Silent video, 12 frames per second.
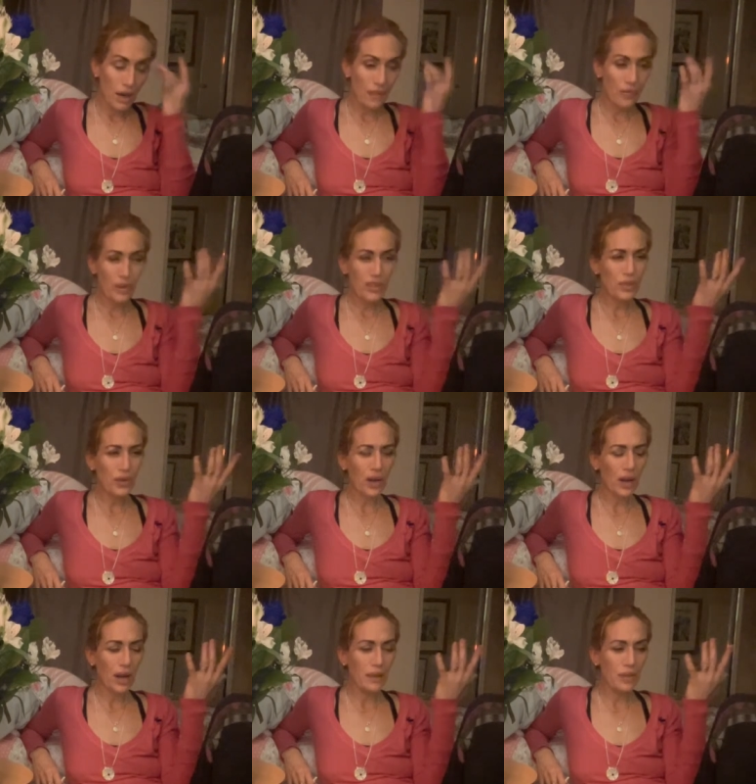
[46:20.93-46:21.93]
and first of
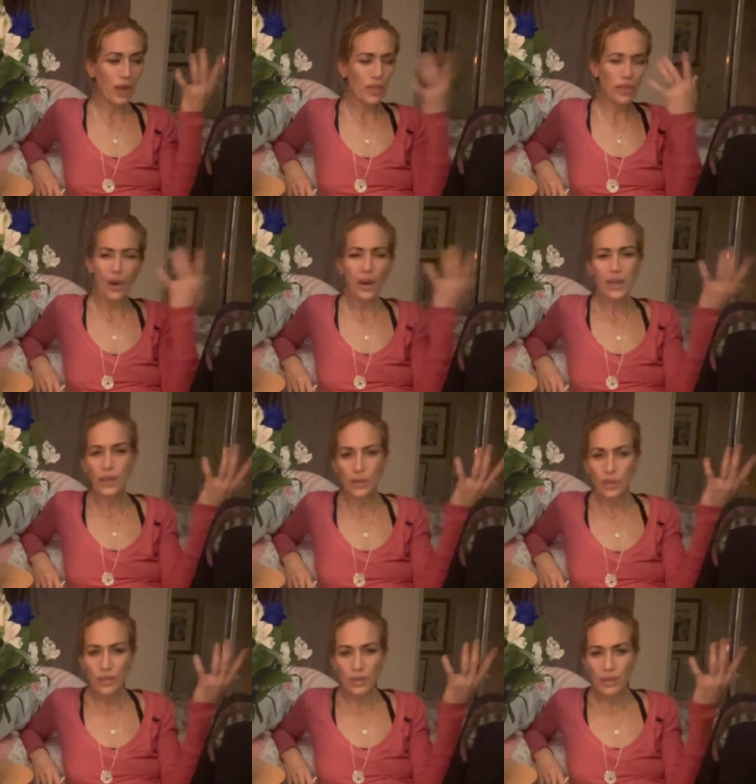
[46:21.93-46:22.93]
all, I thought I
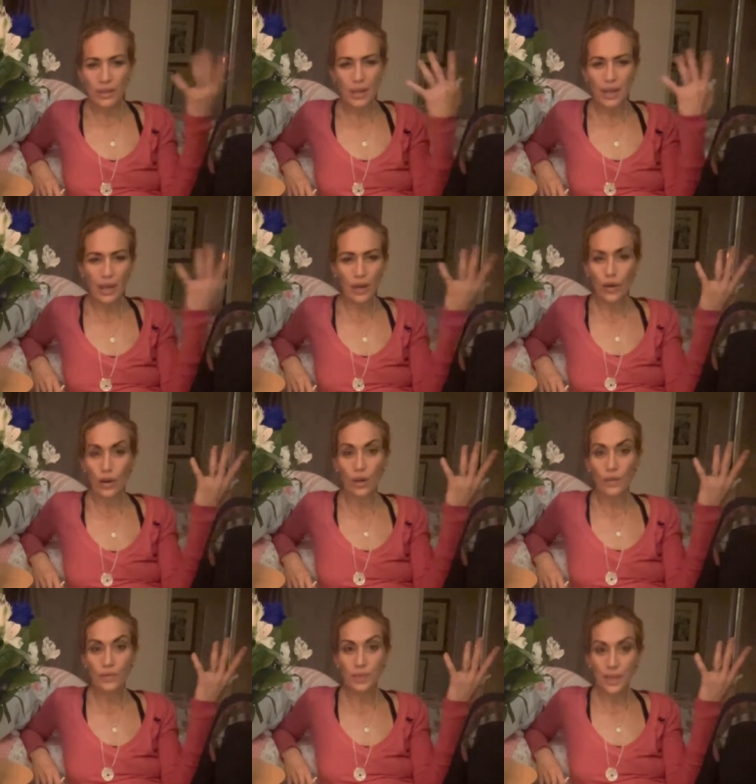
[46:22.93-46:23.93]
like had heard
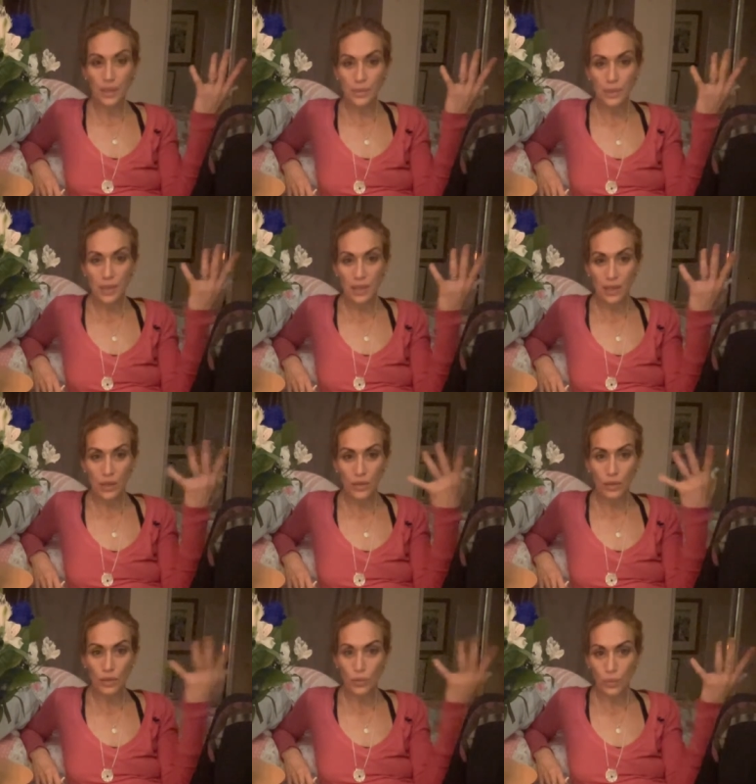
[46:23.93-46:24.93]
of DMT or
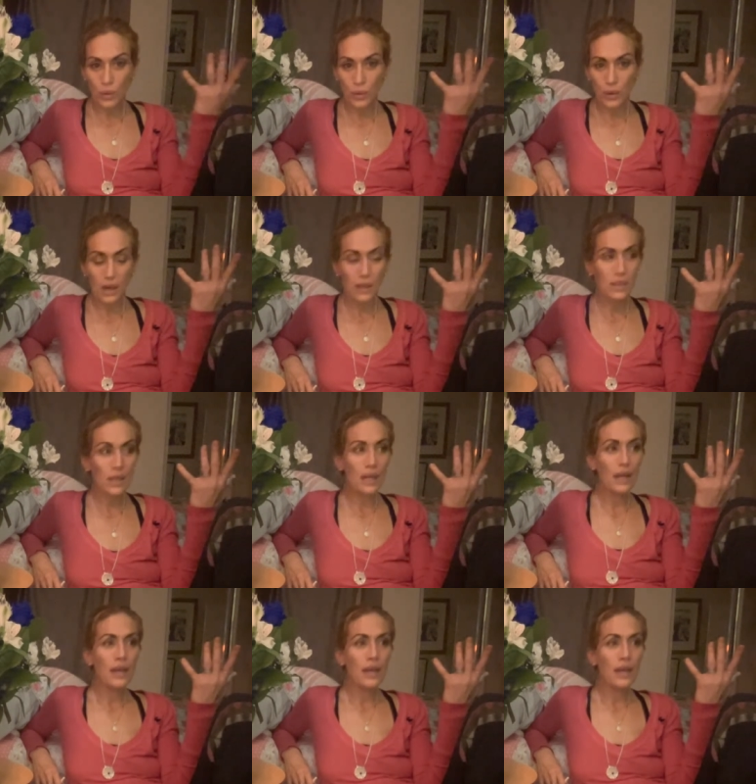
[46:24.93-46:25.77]
knew what it was.